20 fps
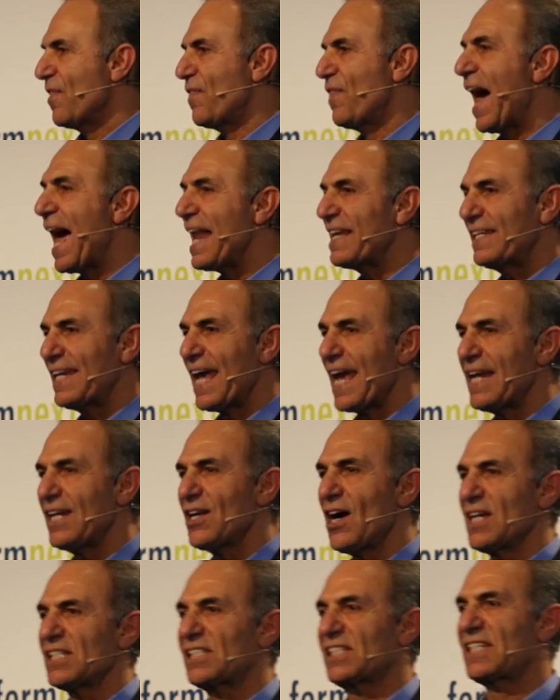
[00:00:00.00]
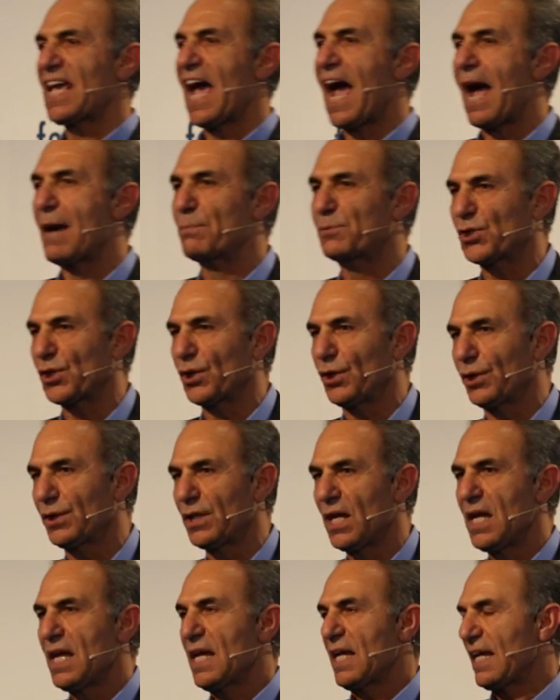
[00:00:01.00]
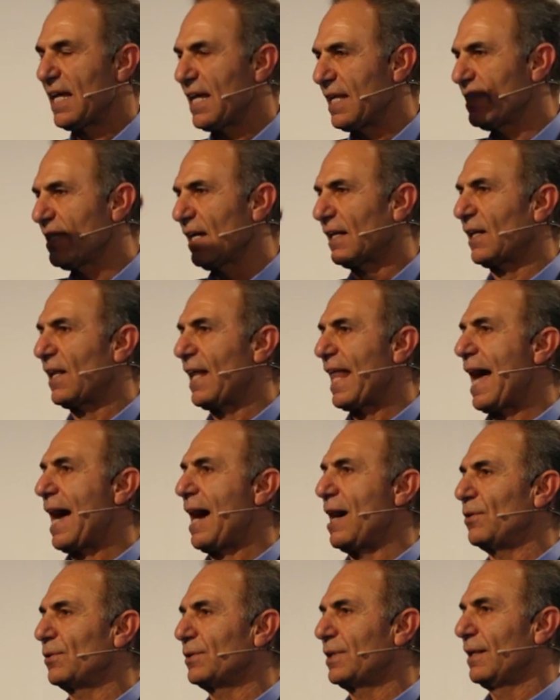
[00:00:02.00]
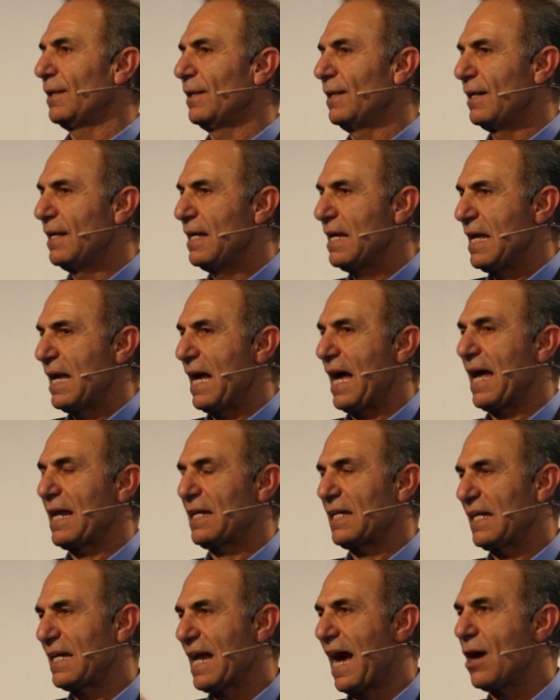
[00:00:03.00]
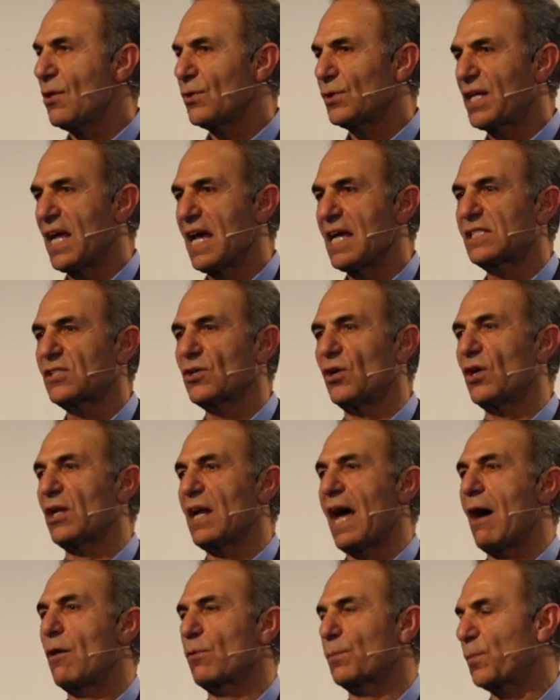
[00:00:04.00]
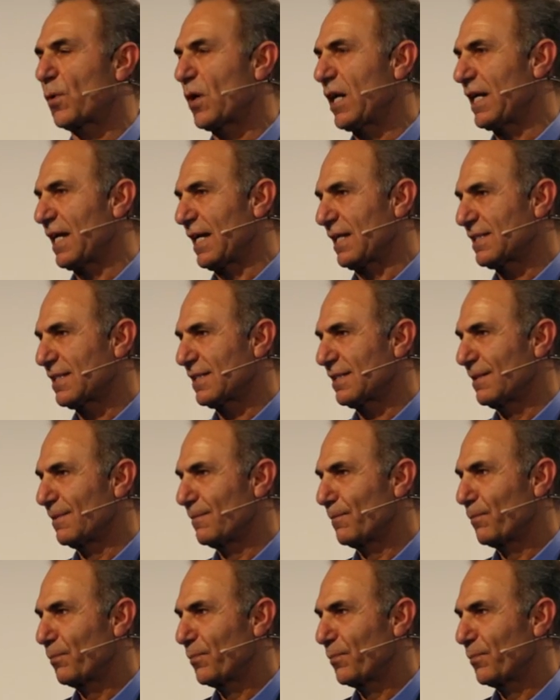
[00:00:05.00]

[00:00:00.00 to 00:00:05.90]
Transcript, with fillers: That data is captured in the cloud, and in our case, on our Predix.